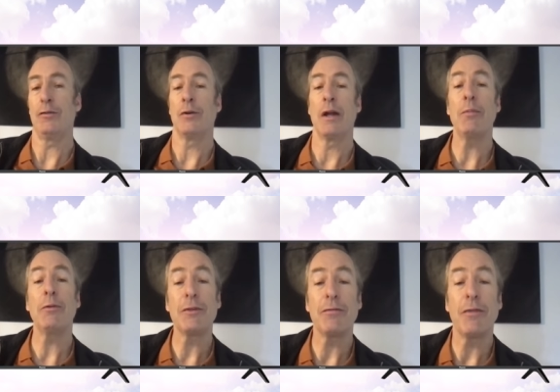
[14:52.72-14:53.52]
you were
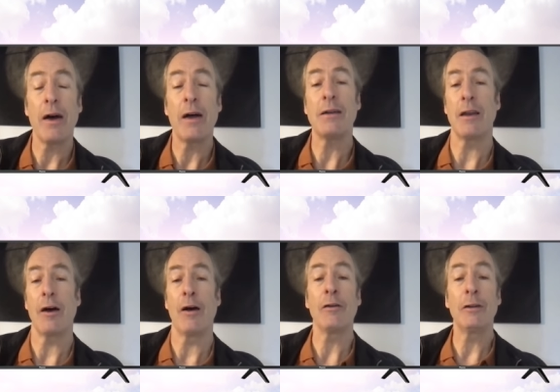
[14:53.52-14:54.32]
able to find and
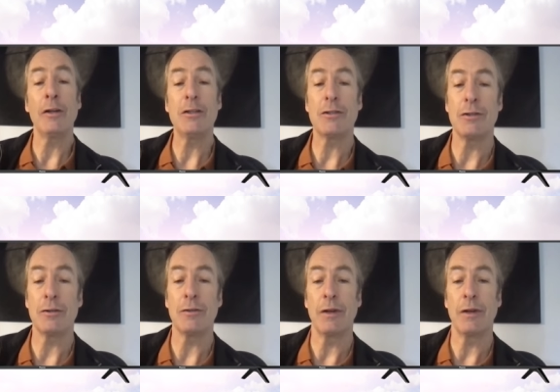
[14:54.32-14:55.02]
unleash your